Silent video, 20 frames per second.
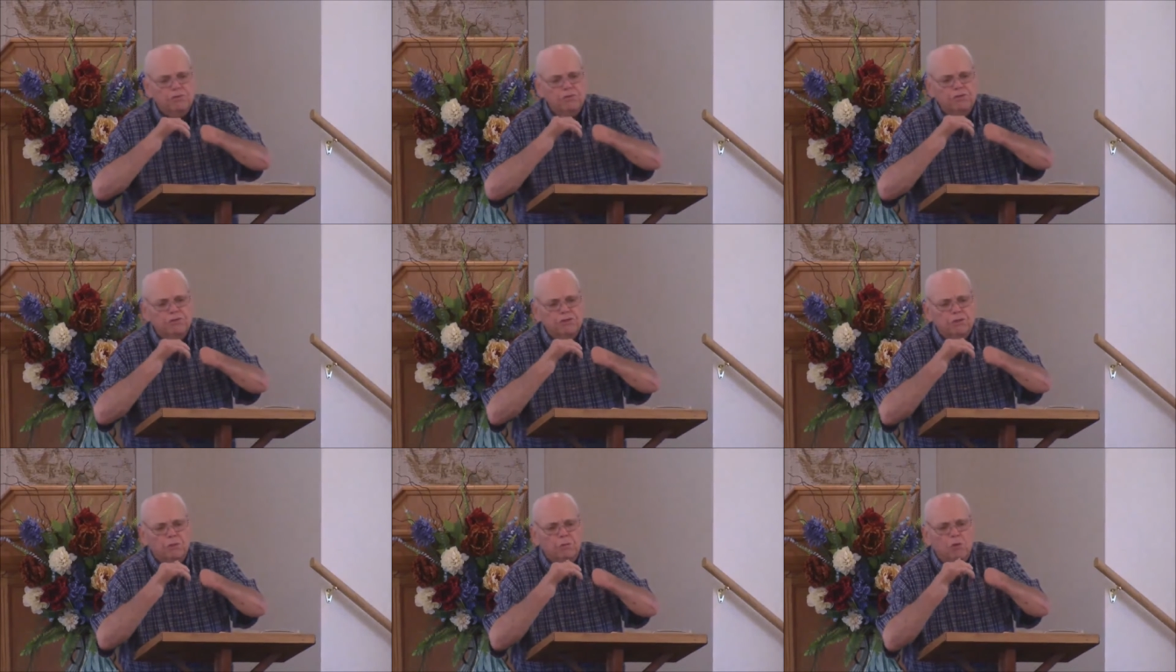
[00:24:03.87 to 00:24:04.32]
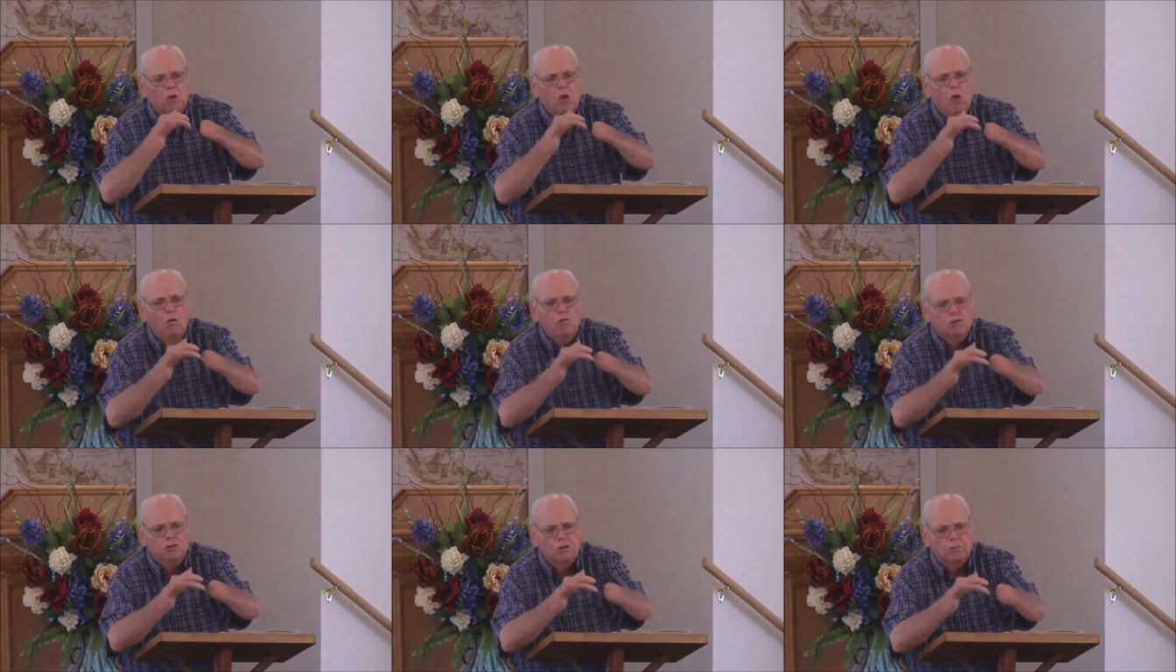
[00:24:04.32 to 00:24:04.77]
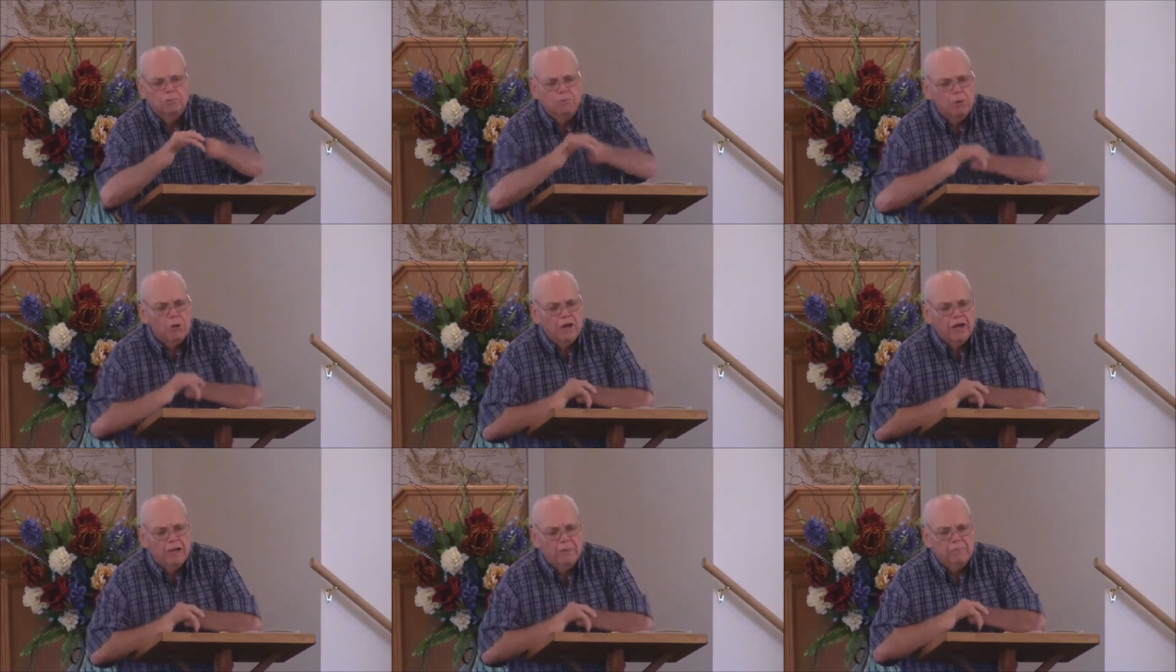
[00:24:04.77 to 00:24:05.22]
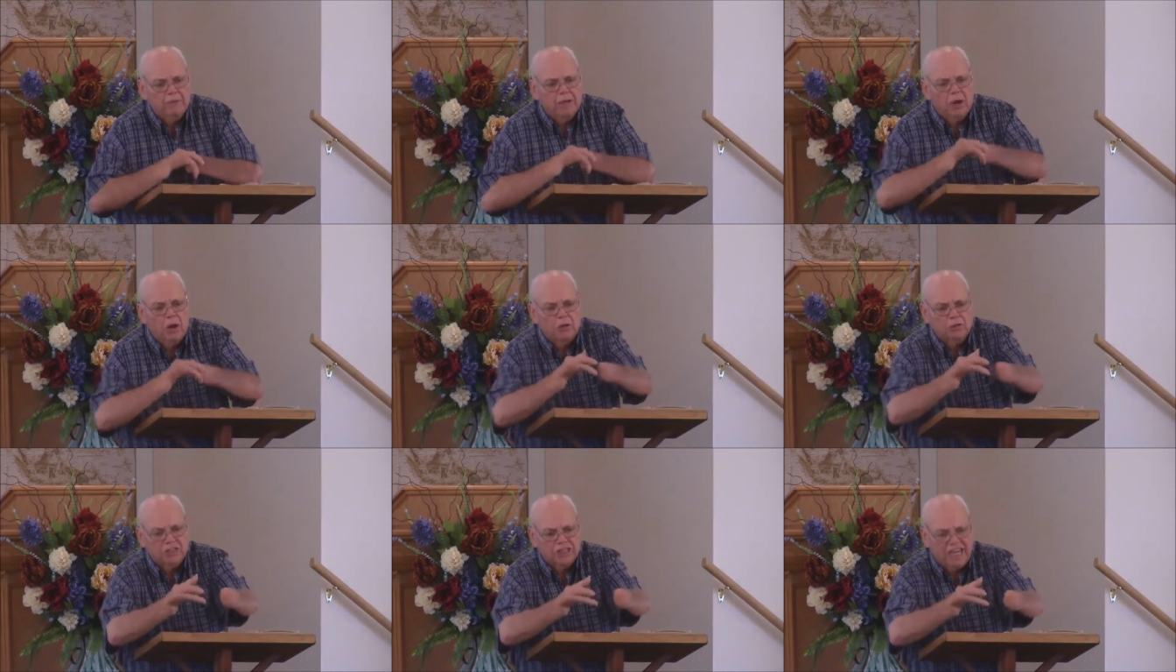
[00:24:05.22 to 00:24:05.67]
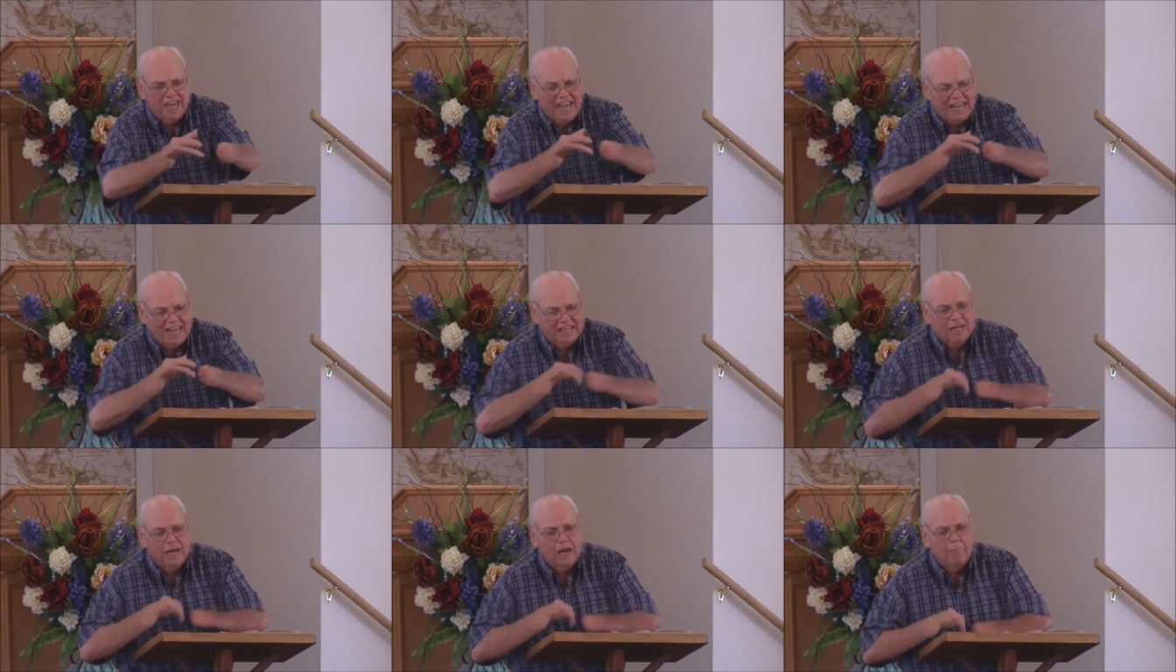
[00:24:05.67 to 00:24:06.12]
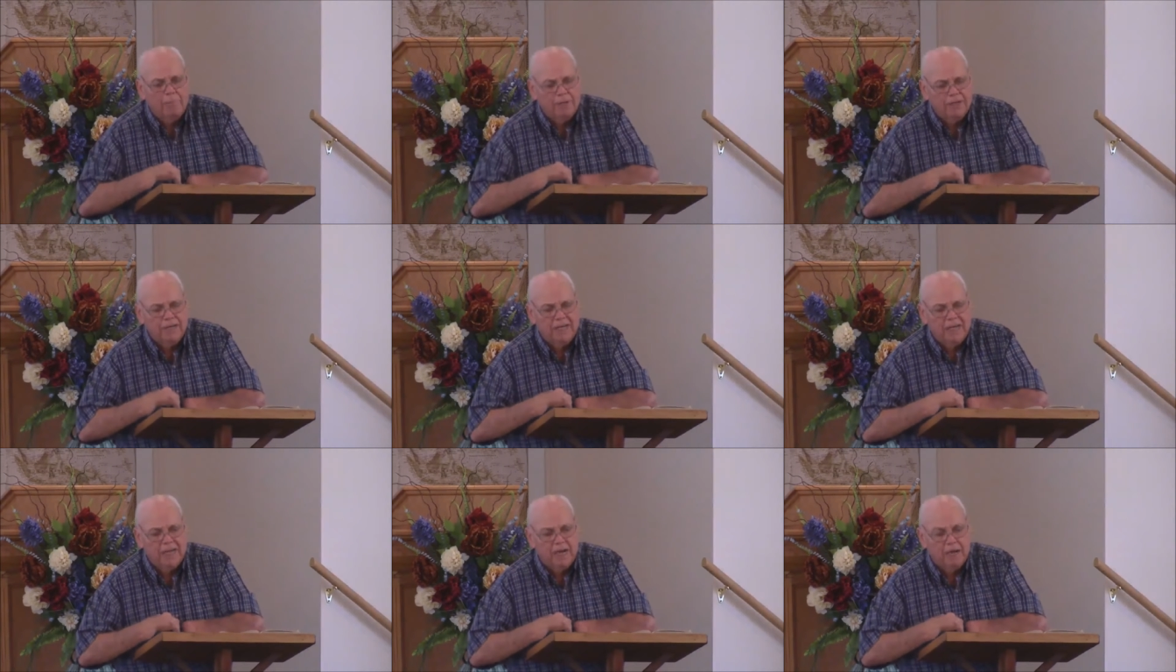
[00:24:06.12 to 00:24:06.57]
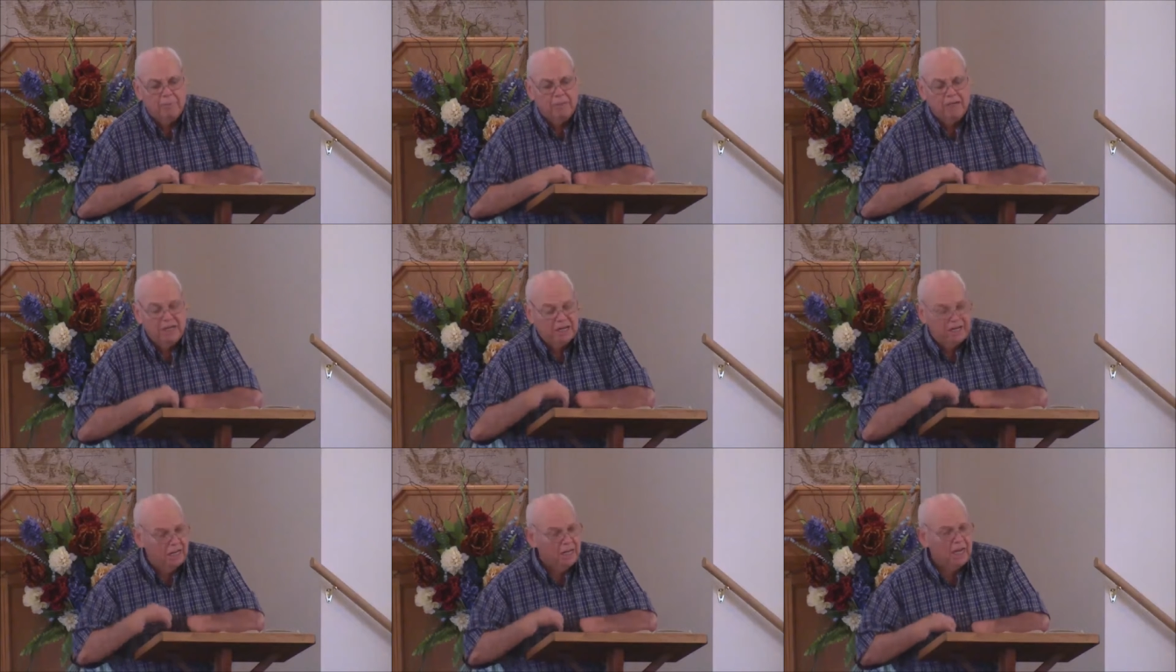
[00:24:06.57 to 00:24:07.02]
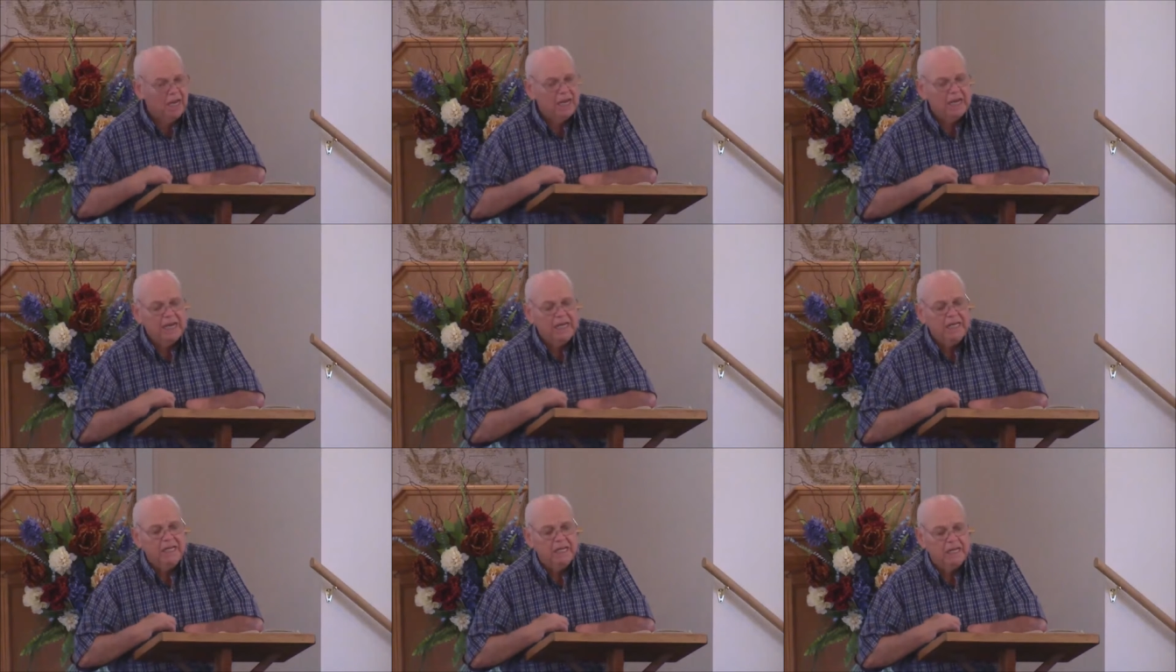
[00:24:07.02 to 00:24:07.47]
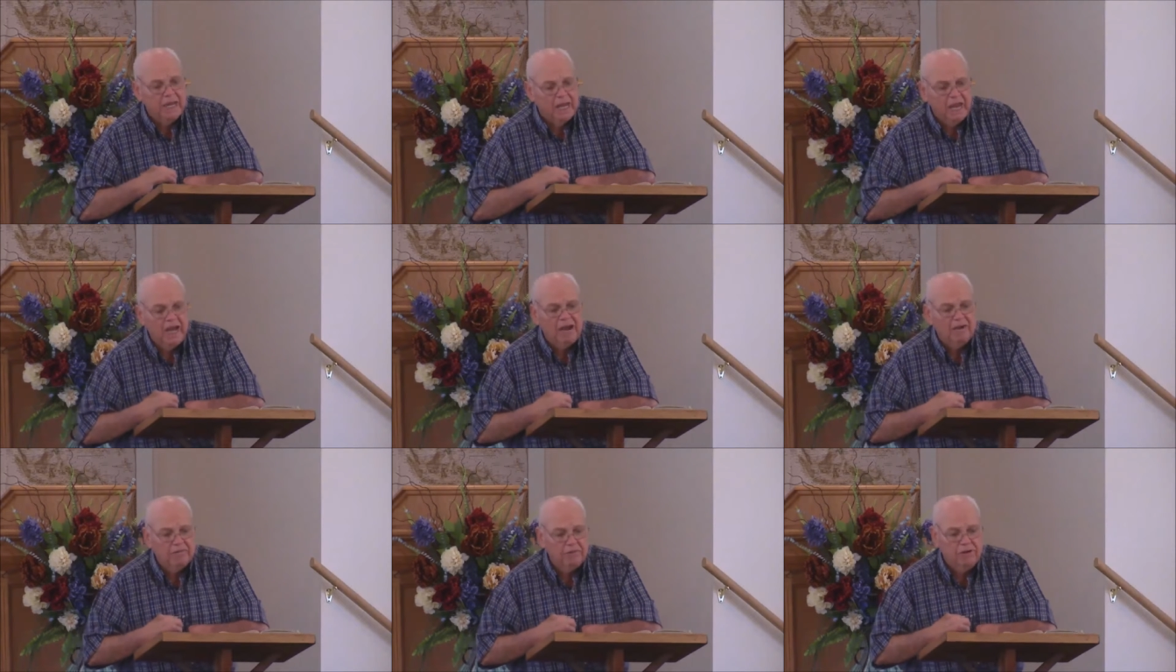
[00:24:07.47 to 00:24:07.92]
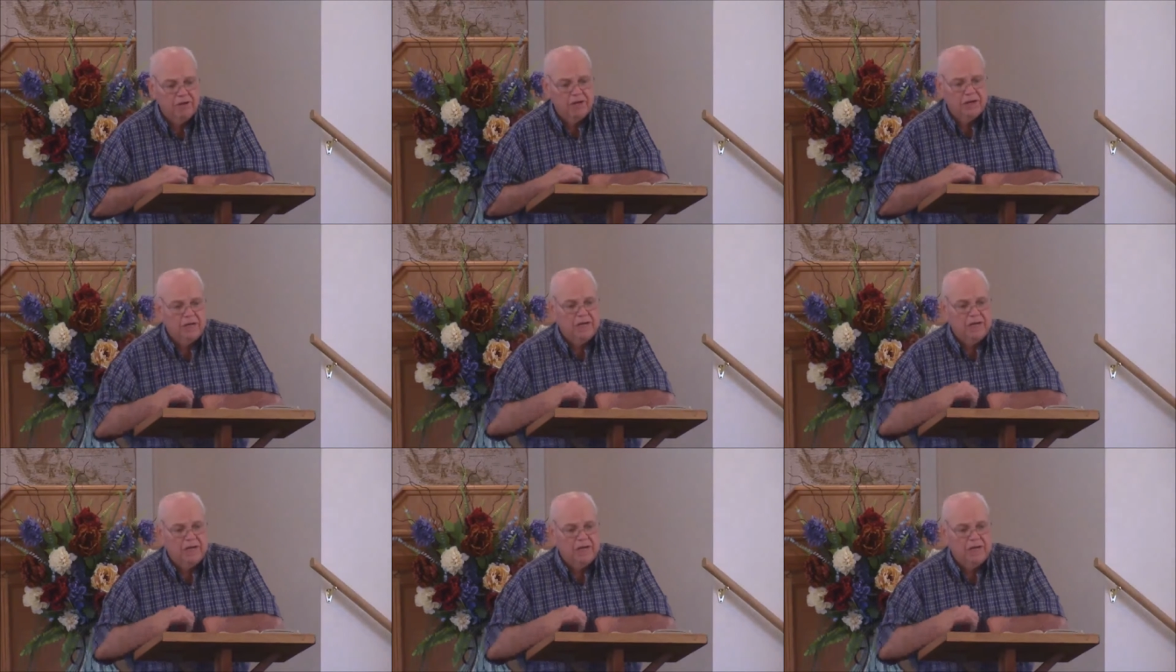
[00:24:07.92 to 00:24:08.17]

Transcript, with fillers: some loaves of bread because he had company coming and he didn't have none,